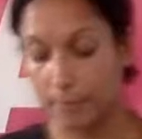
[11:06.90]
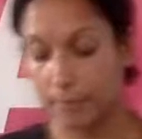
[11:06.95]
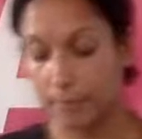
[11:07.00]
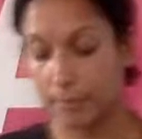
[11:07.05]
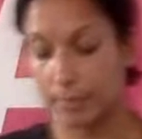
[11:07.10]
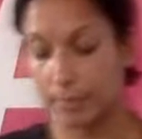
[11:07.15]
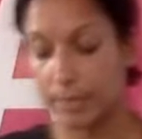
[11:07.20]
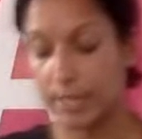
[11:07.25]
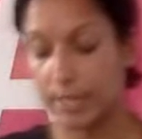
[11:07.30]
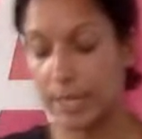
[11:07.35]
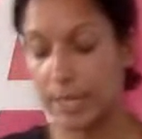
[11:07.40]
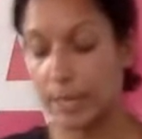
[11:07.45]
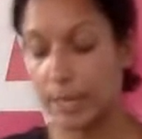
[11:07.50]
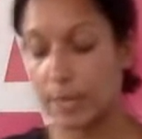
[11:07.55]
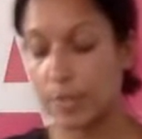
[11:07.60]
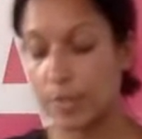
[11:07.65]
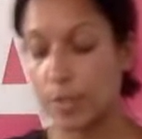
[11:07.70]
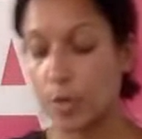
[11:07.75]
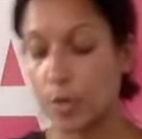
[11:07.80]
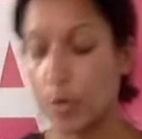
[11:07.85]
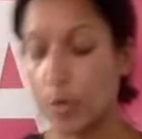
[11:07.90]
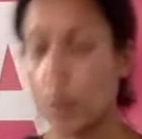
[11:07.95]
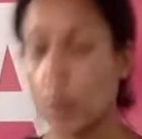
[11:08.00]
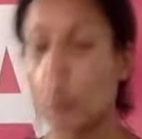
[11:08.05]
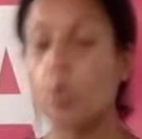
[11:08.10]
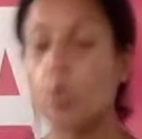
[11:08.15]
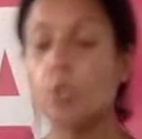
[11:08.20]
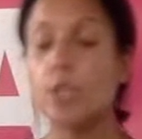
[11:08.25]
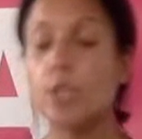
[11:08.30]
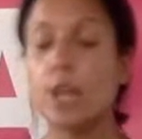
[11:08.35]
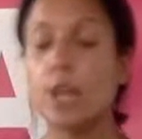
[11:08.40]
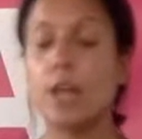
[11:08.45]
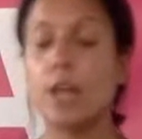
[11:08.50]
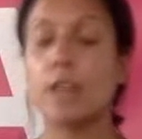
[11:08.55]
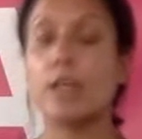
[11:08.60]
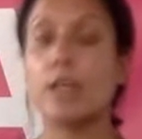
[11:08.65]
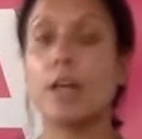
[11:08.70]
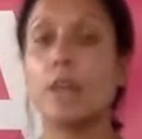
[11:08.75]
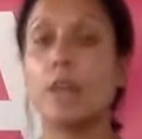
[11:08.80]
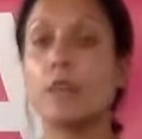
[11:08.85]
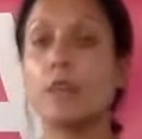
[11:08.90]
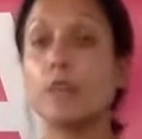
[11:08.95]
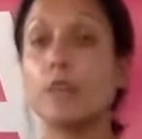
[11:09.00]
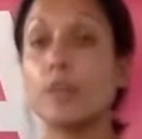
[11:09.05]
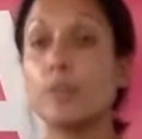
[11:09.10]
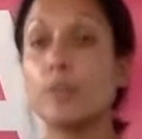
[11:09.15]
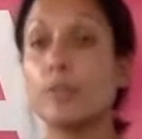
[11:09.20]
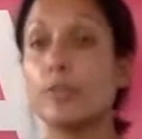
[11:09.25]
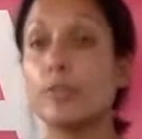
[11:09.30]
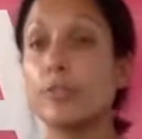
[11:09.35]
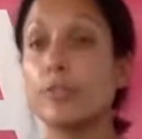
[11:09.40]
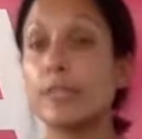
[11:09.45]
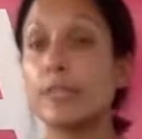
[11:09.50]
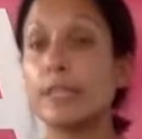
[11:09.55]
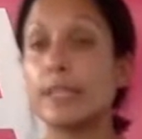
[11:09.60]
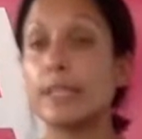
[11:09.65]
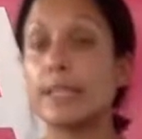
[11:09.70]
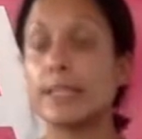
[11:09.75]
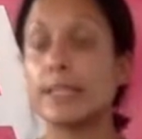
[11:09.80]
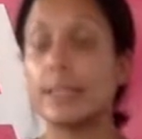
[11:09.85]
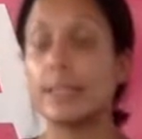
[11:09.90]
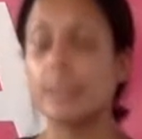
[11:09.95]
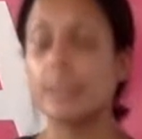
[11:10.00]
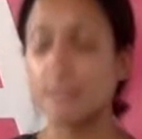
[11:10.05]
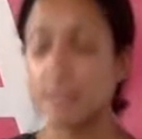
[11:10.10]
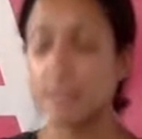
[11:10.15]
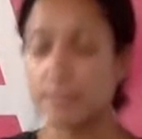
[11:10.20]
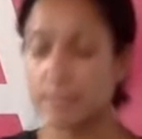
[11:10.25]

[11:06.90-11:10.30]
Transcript: Being able to hold uncomfortable feelings